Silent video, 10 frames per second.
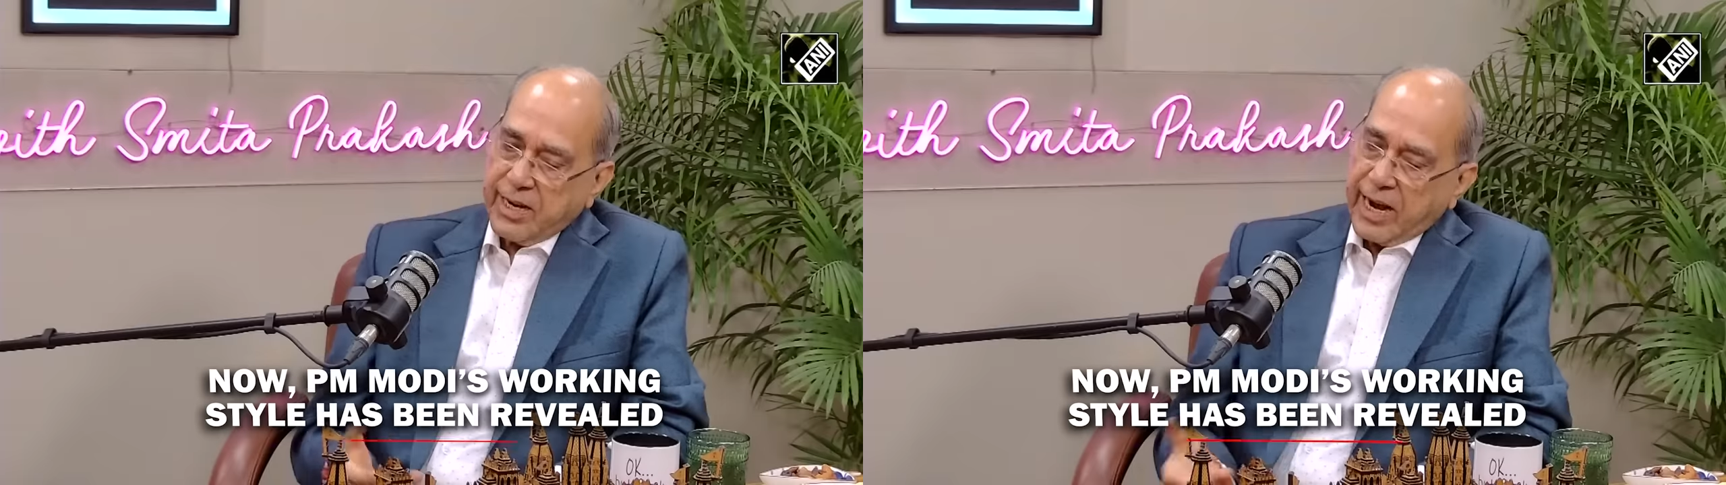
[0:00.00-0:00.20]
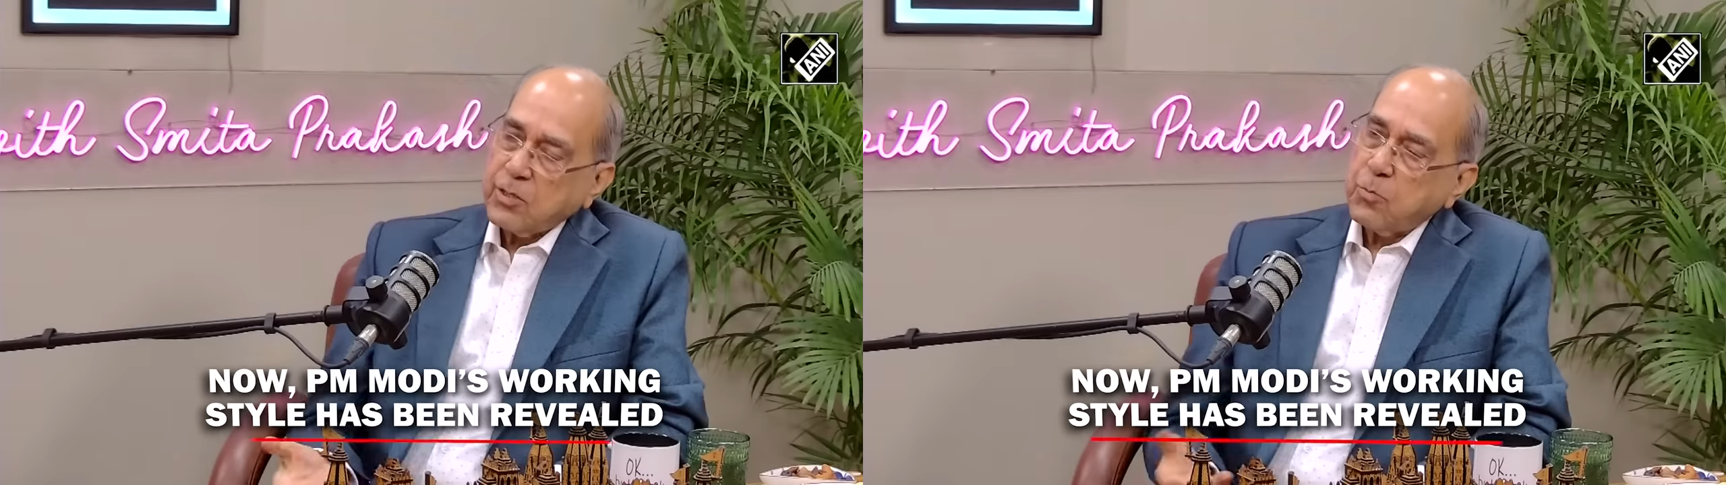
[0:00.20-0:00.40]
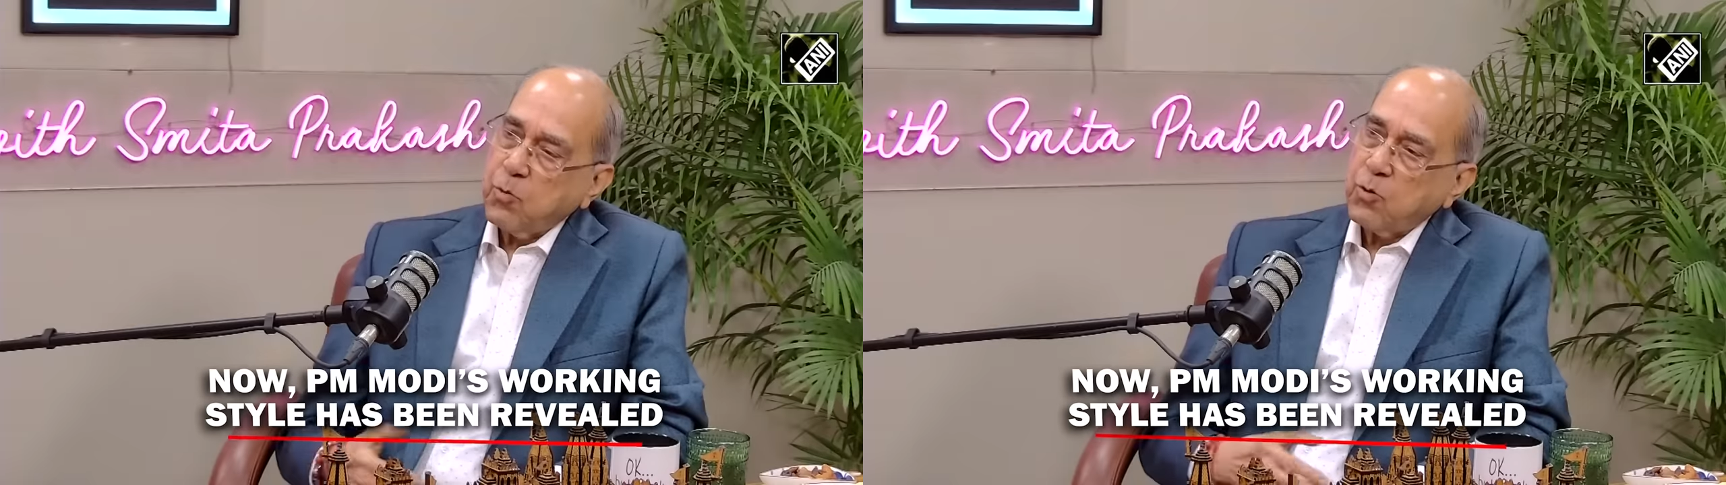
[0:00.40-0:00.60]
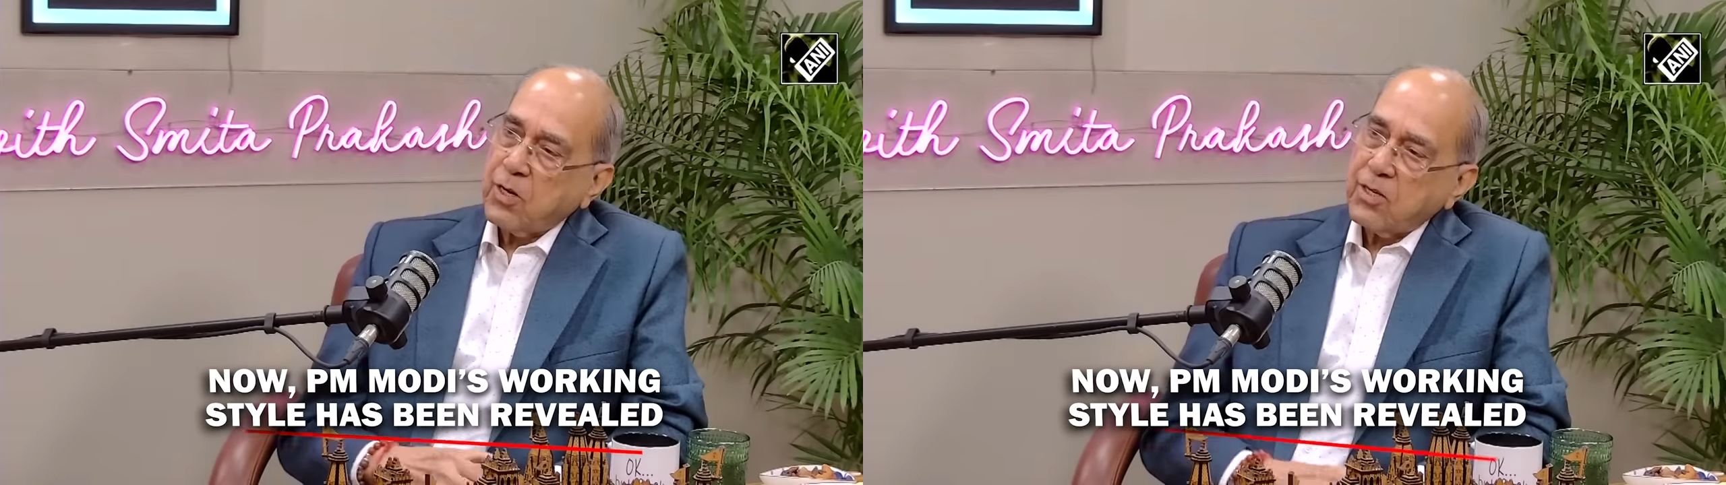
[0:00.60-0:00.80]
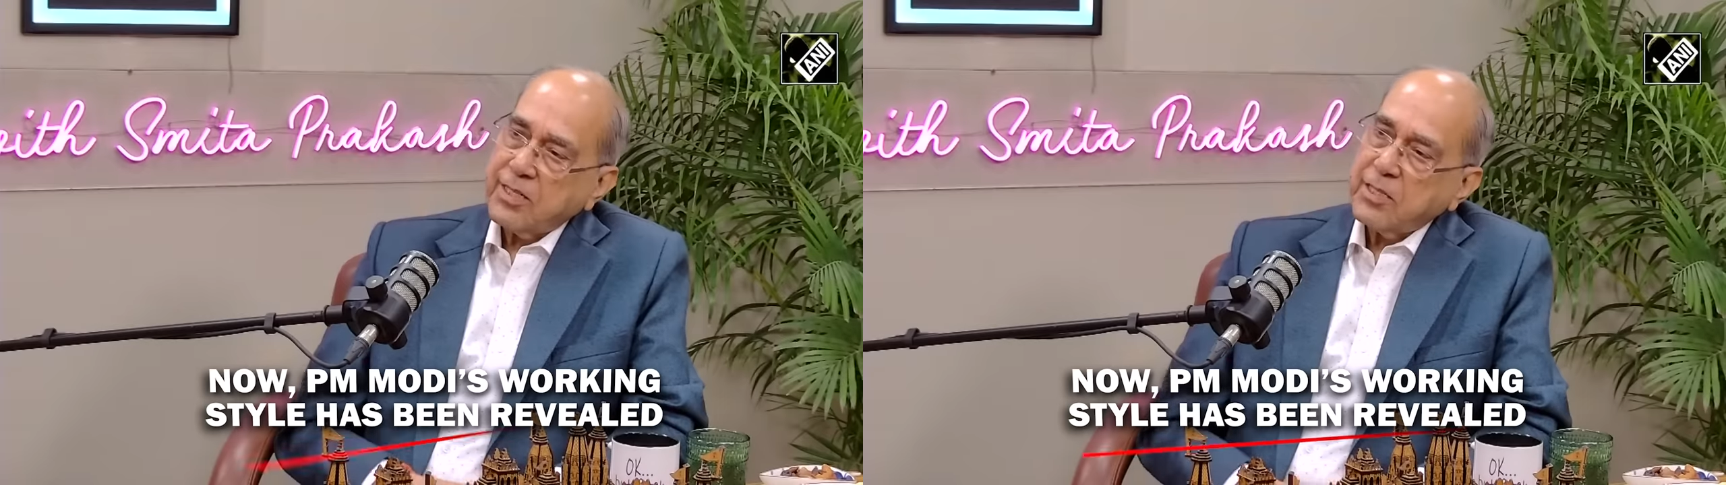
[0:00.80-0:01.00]
dashboard
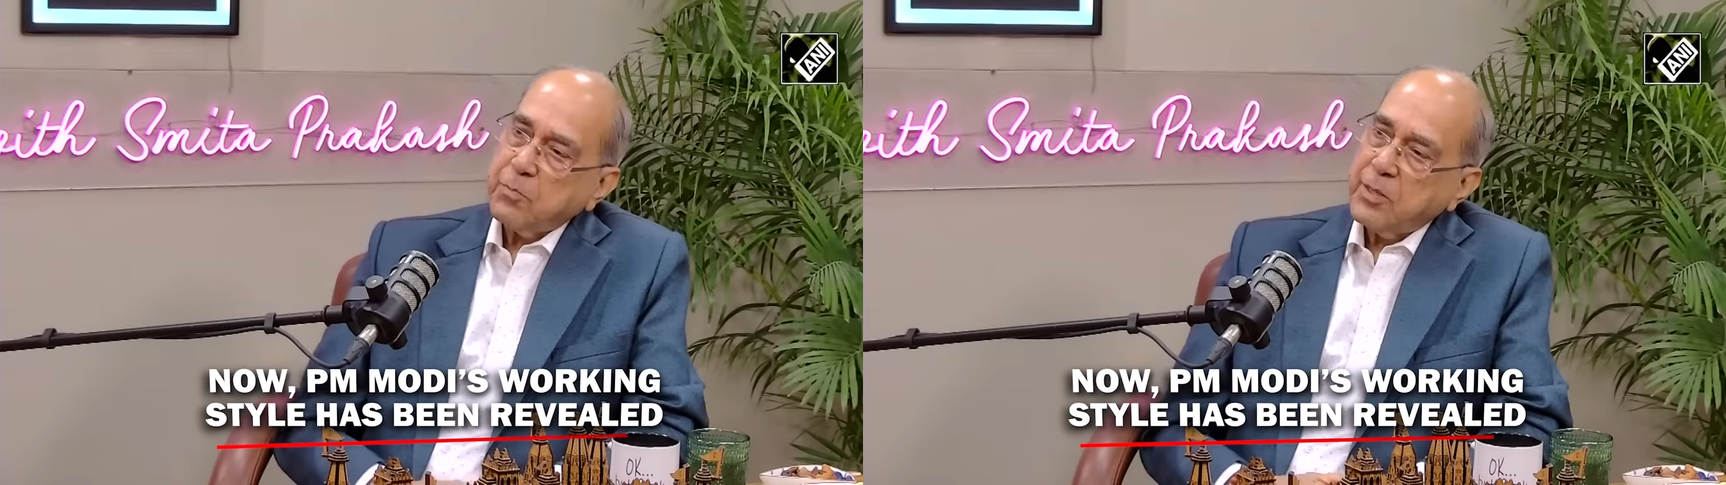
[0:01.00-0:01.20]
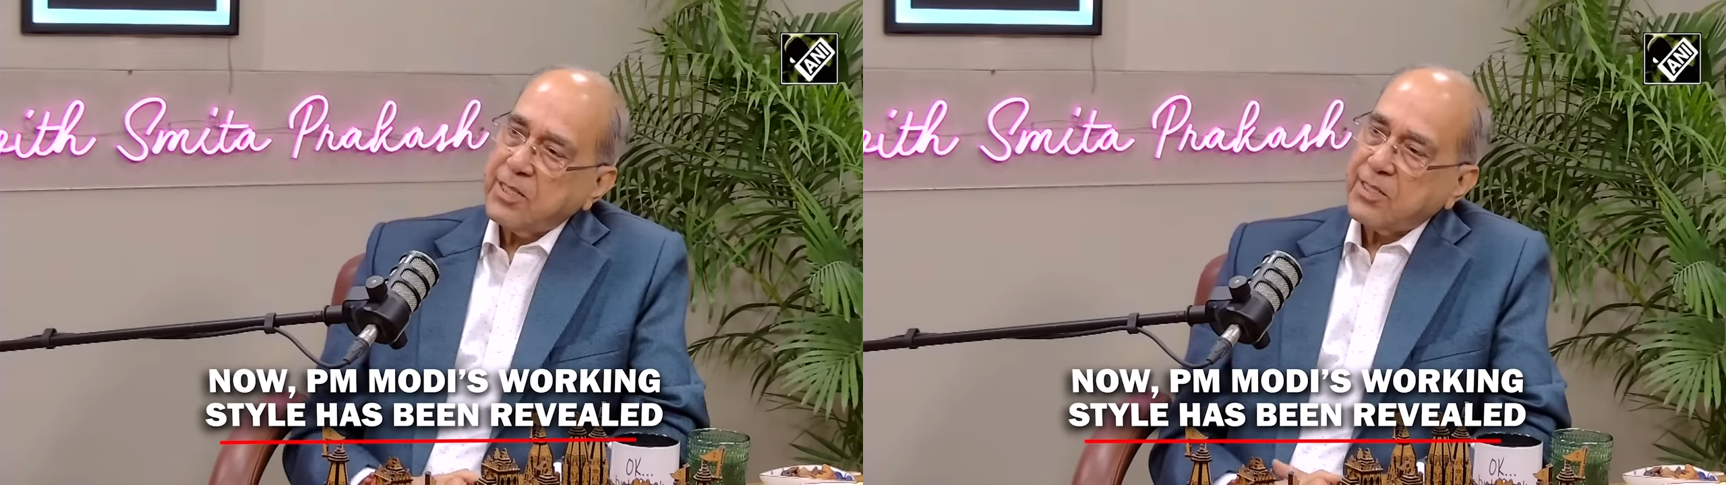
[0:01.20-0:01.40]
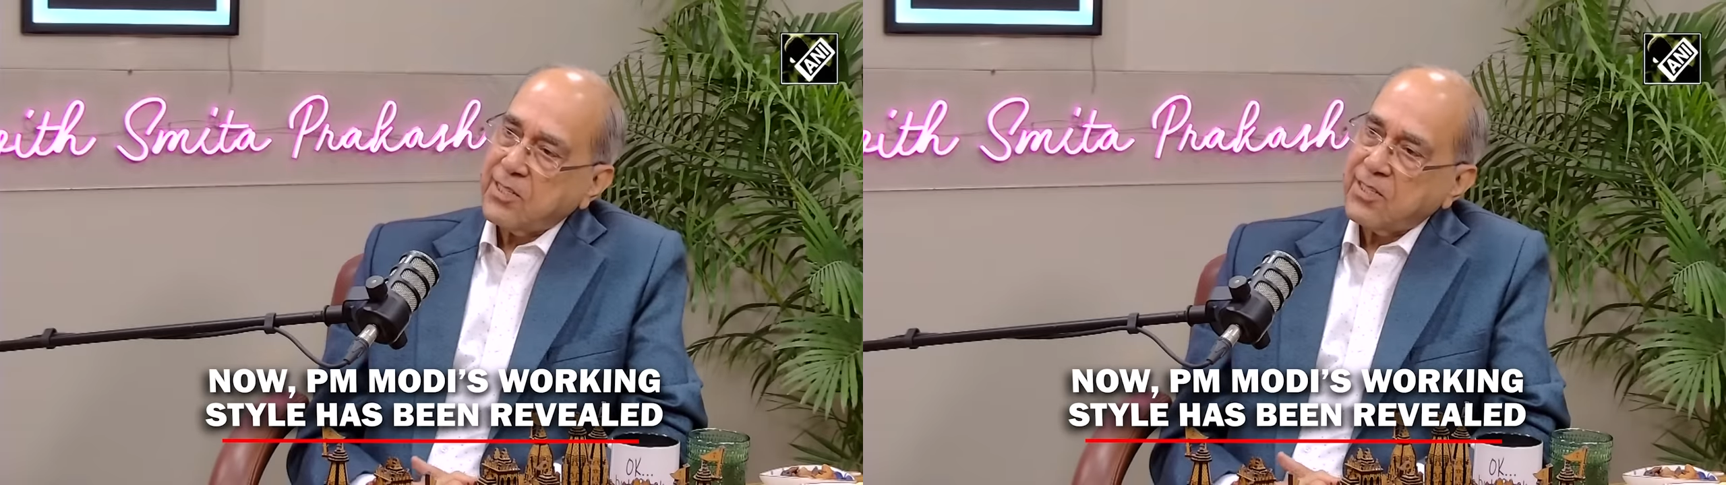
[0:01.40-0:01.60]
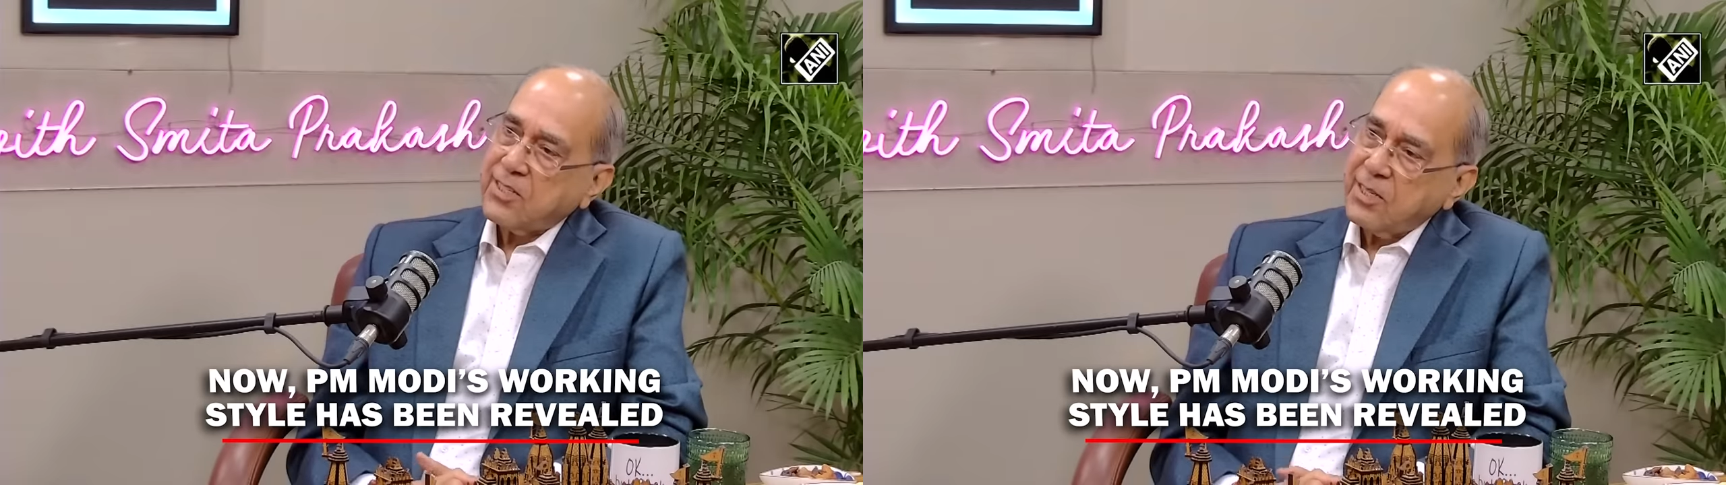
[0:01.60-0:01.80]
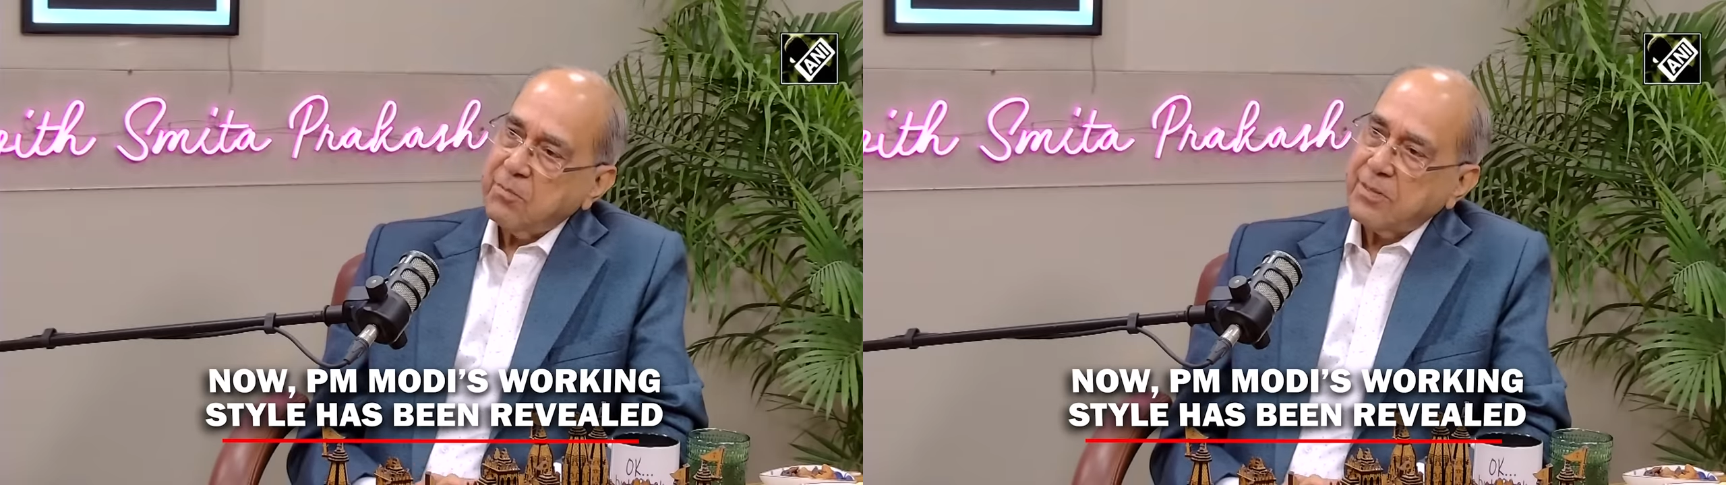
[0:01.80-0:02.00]
on each minister's
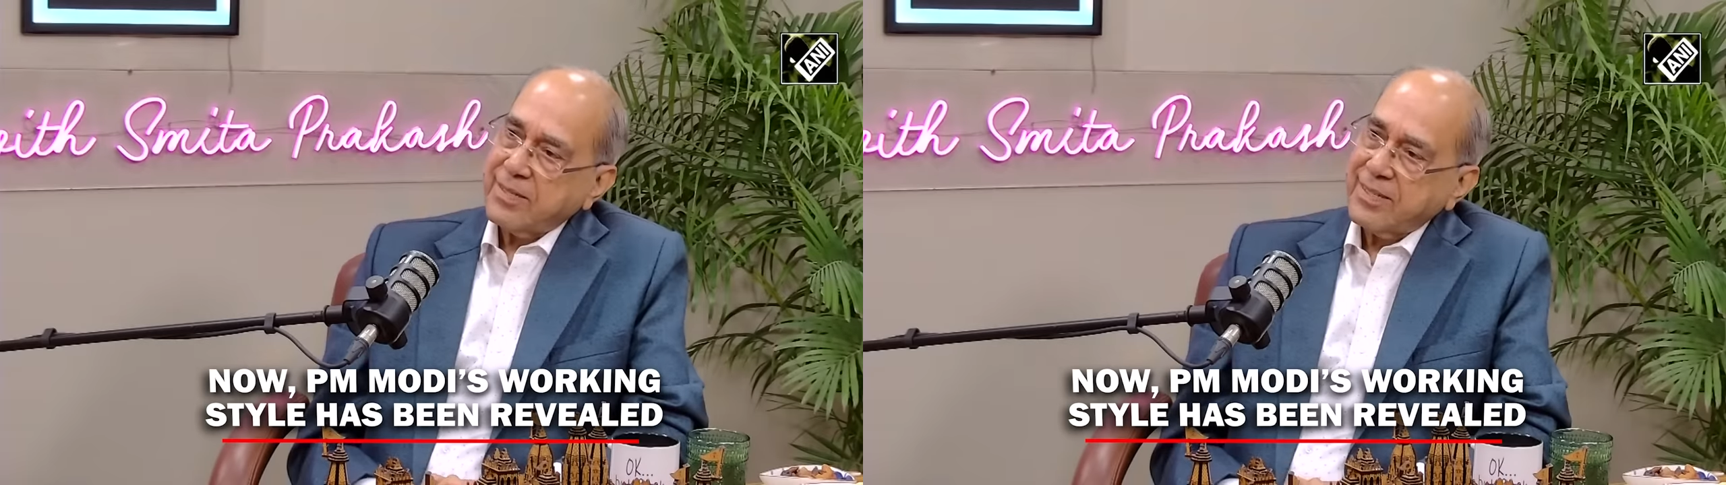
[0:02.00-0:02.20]
table.